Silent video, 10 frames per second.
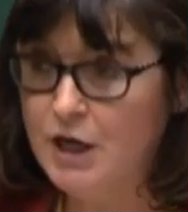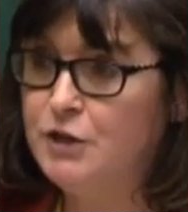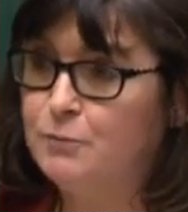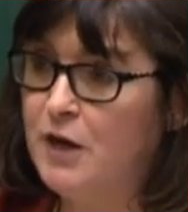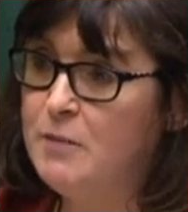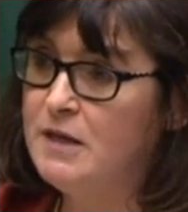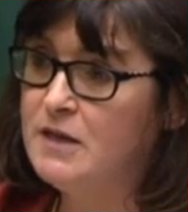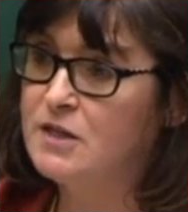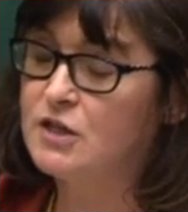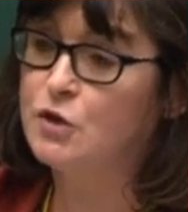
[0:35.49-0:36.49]
The Prime
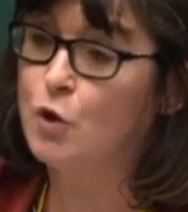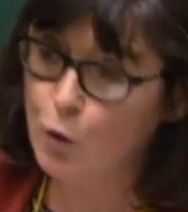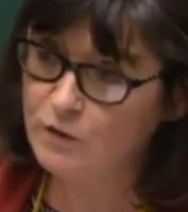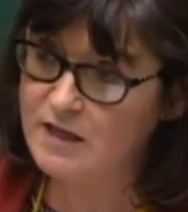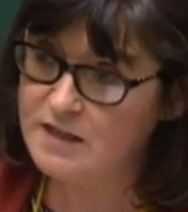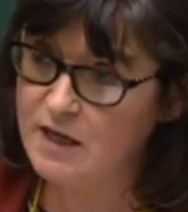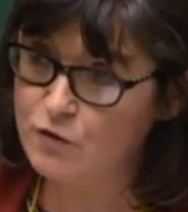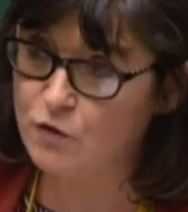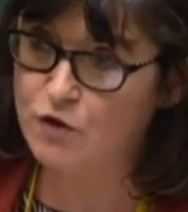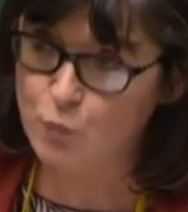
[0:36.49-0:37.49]
Minister's told this
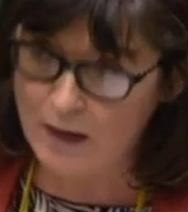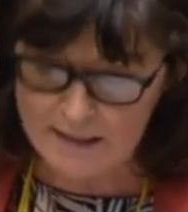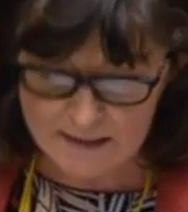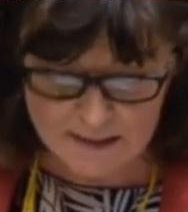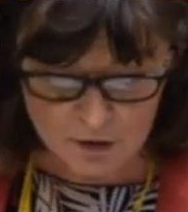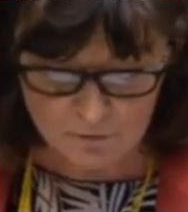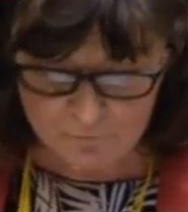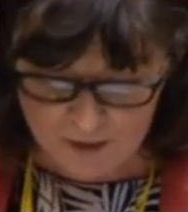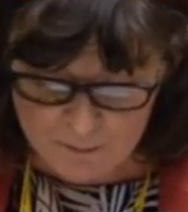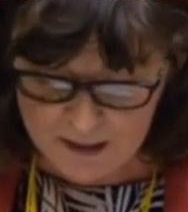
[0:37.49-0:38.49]
House on the 26th of
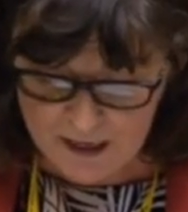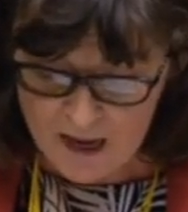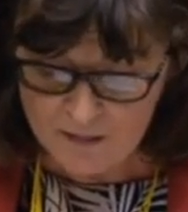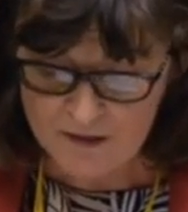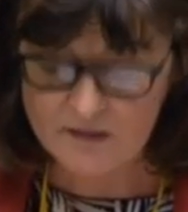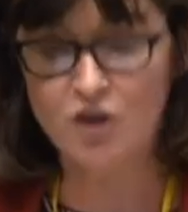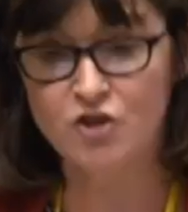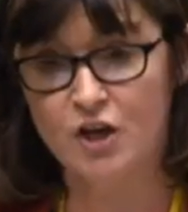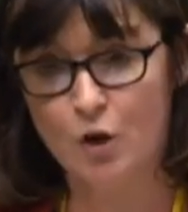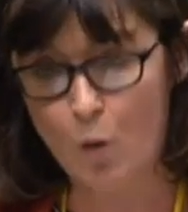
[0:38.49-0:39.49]
February that
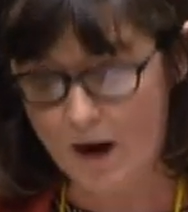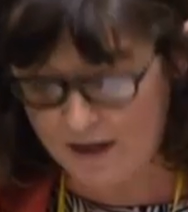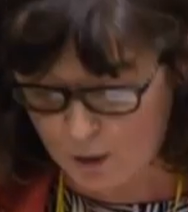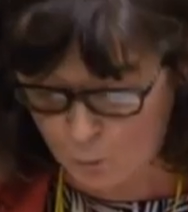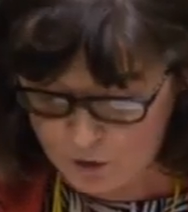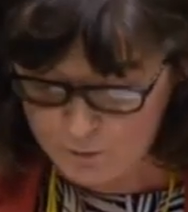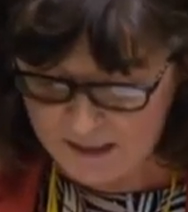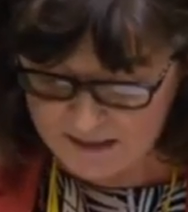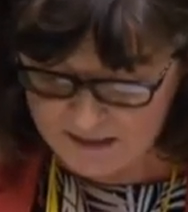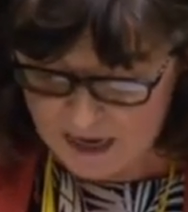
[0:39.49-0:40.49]
such an inquiry would
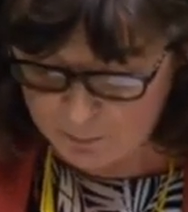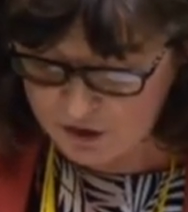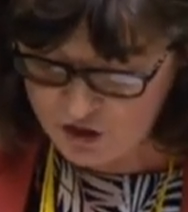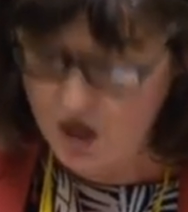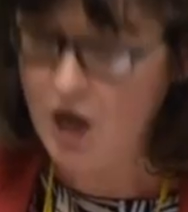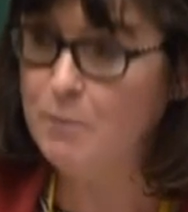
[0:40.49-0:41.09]
be established,